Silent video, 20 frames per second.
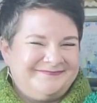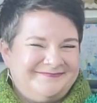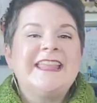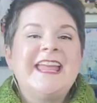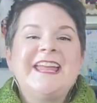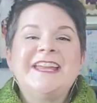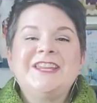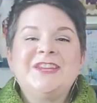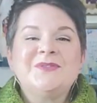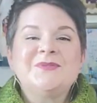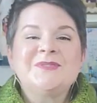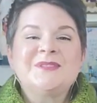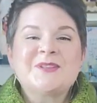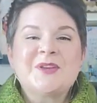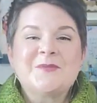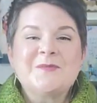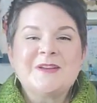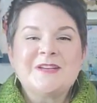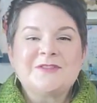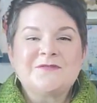Thank you
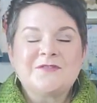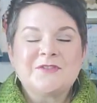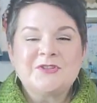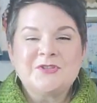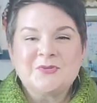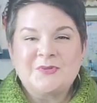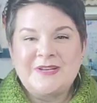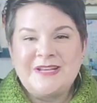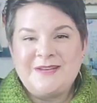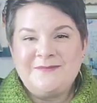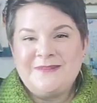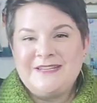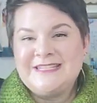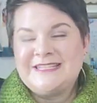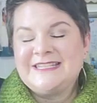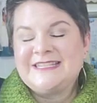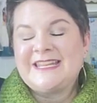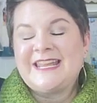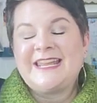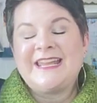so much for joining me
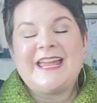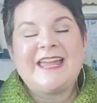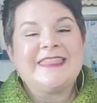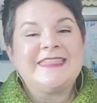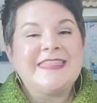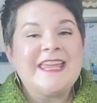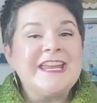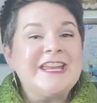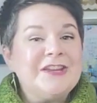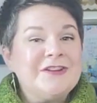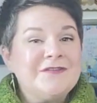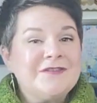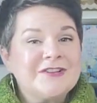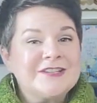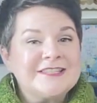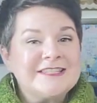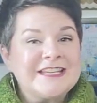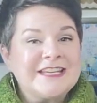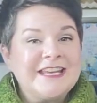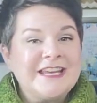today, and thank you for
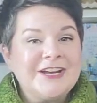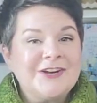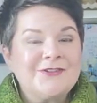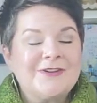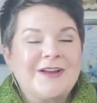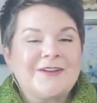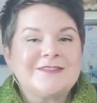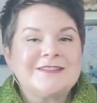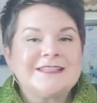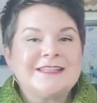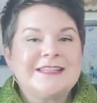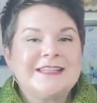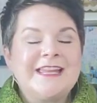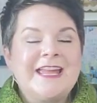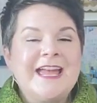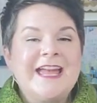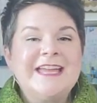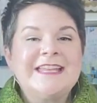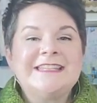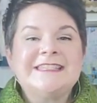sticking around to
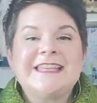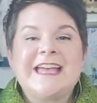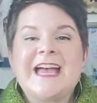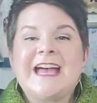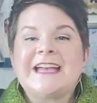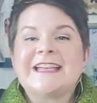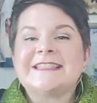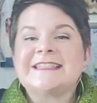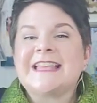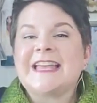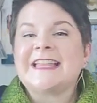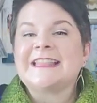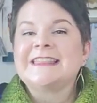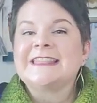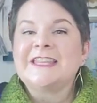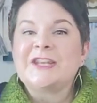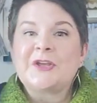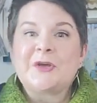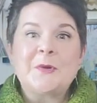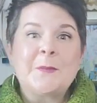the end. As a
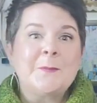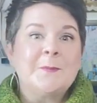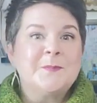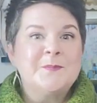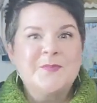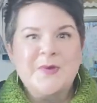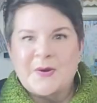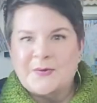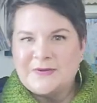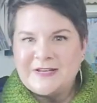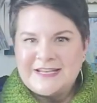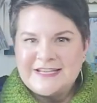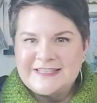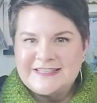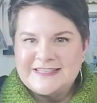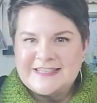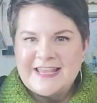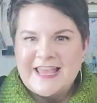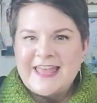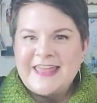little
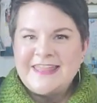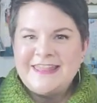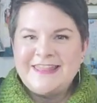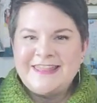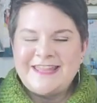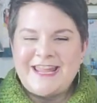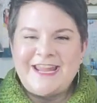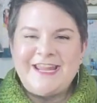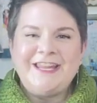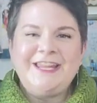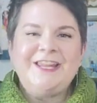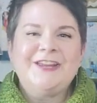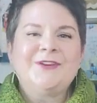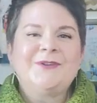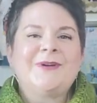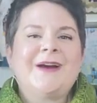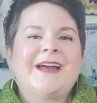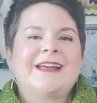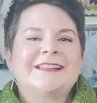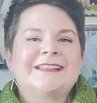bonus, thank
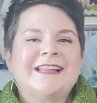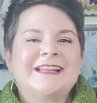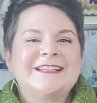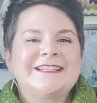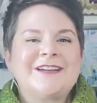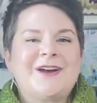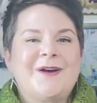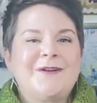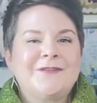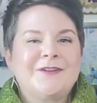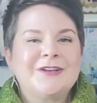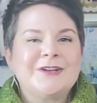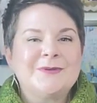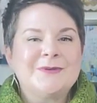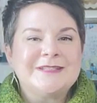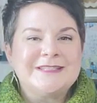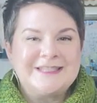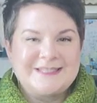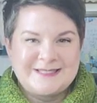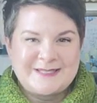you. I'd like to offer
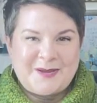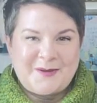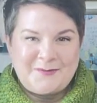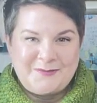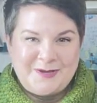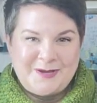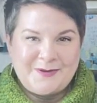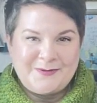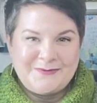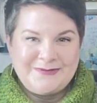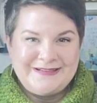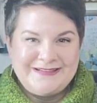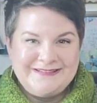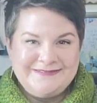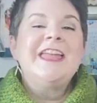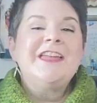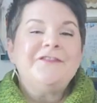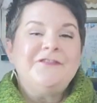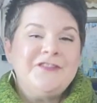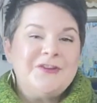you a discount code.
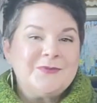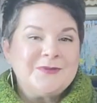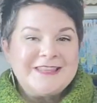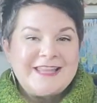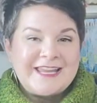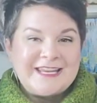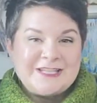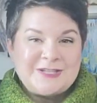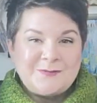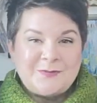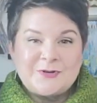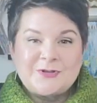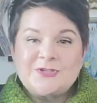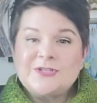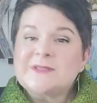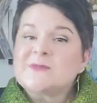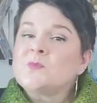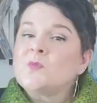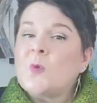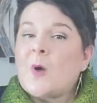If you would like to
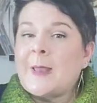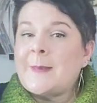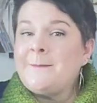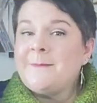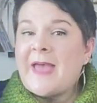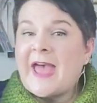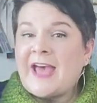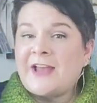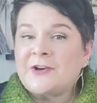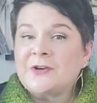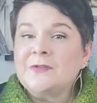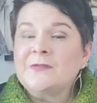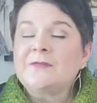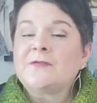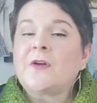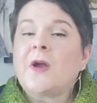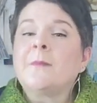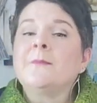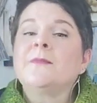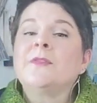purchase one pattern
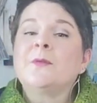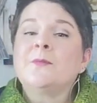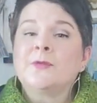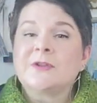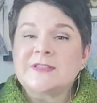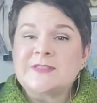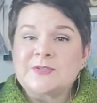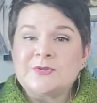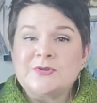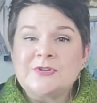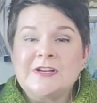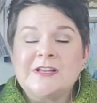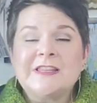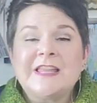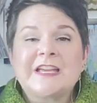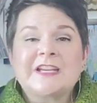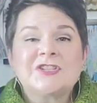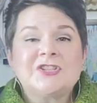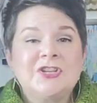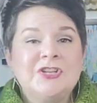from the Bristol
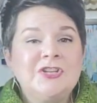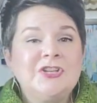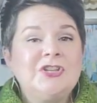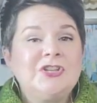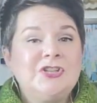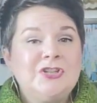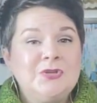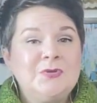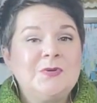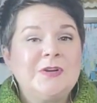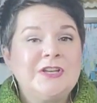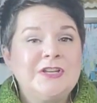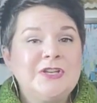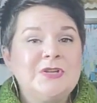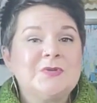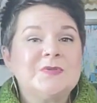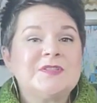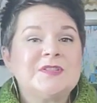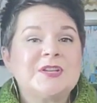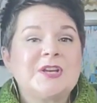collection, you can
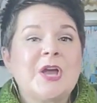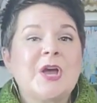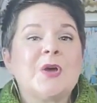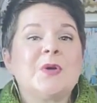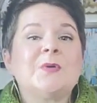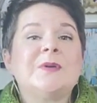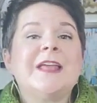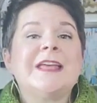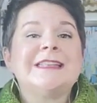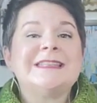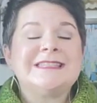use the code